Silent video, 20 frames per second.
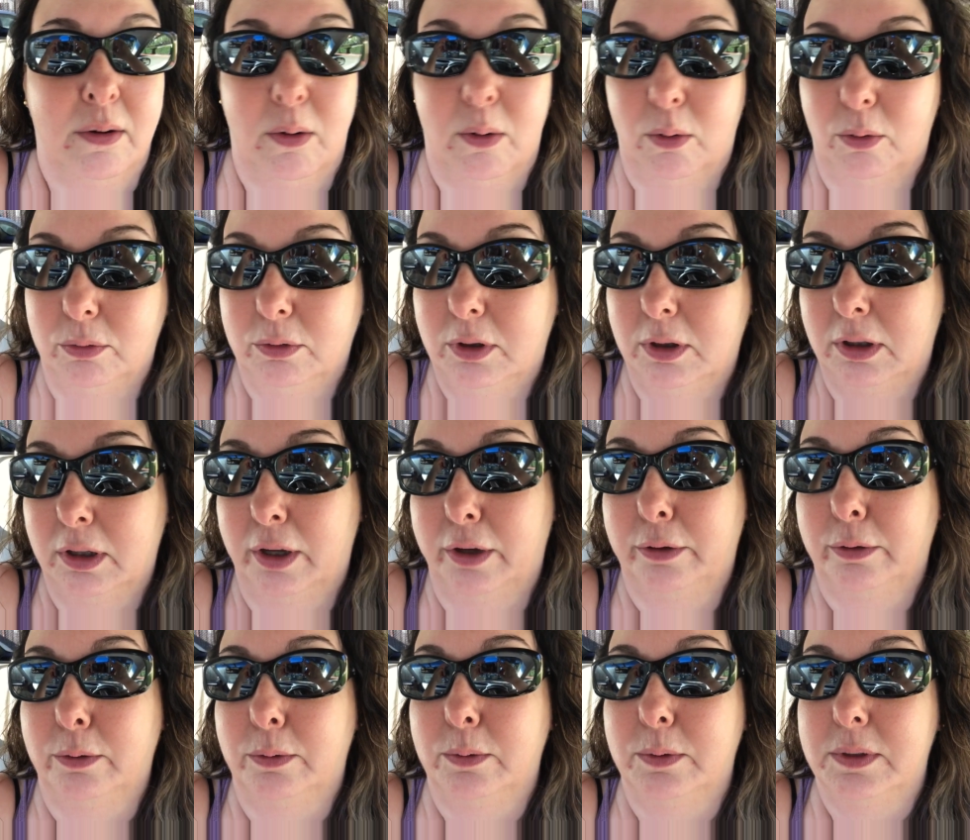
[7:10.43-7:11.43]
old
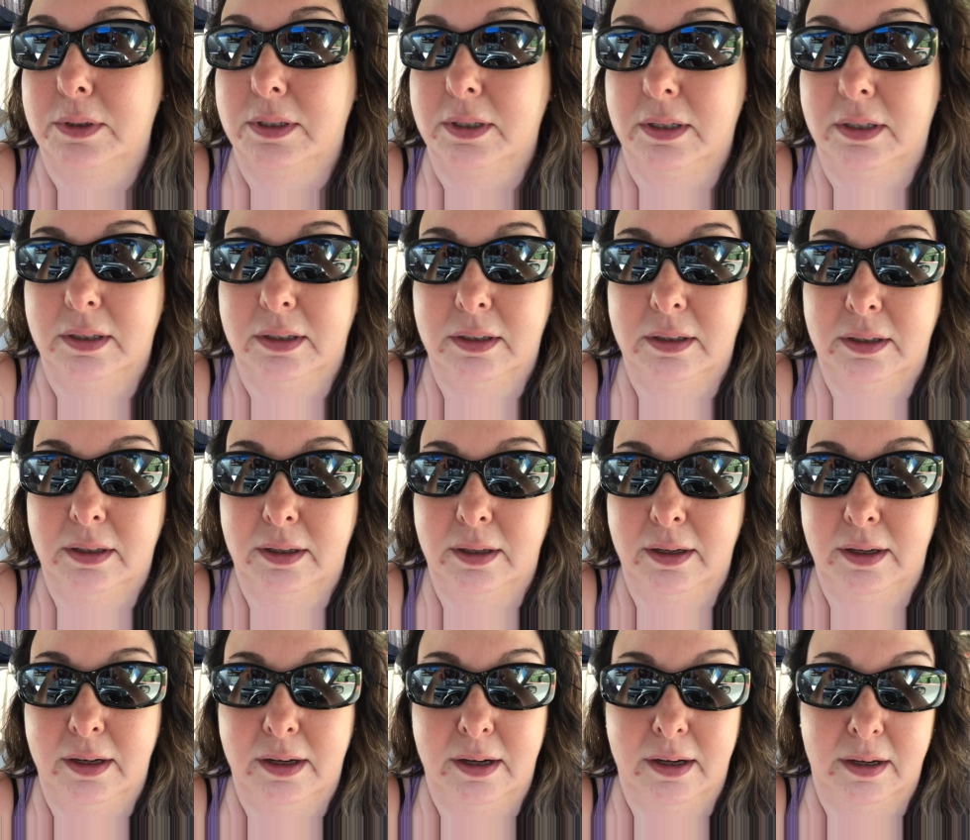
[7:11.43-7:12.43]
clothes,
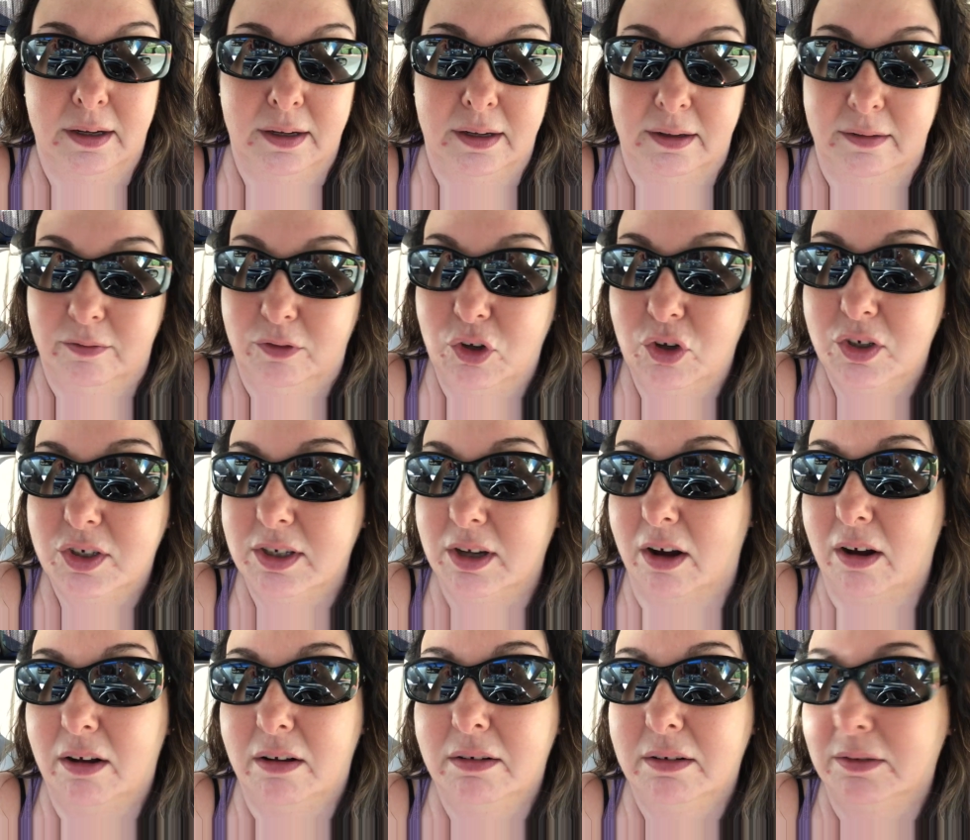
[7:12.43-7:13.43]
just
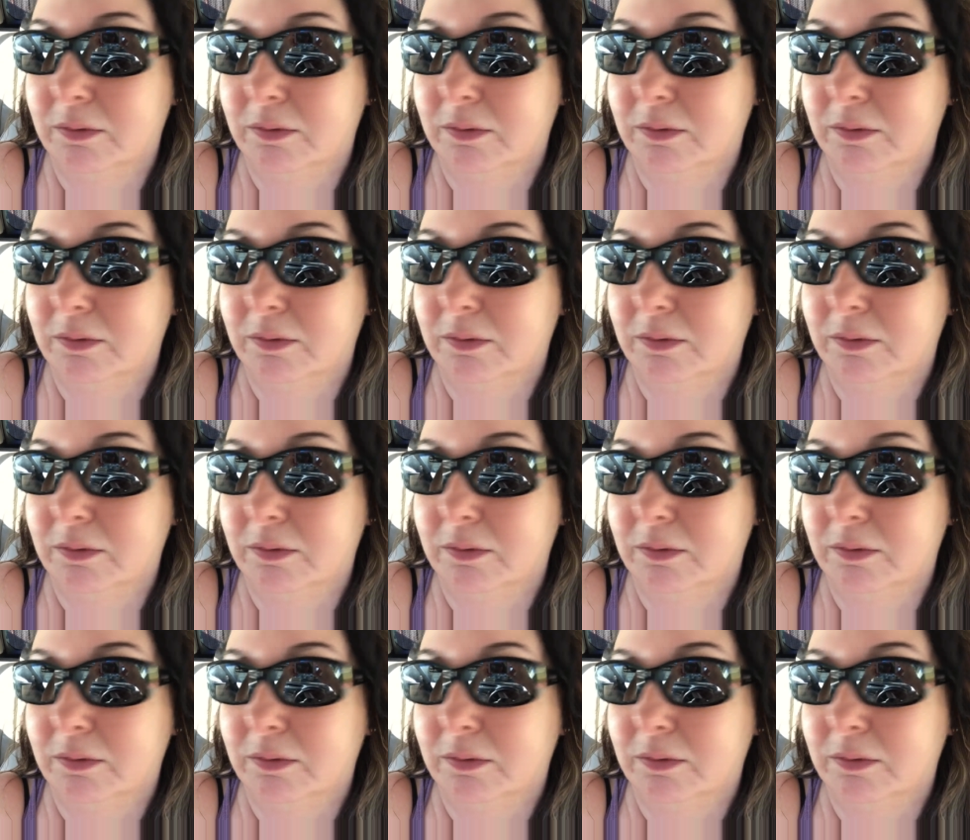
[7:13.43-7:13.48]
all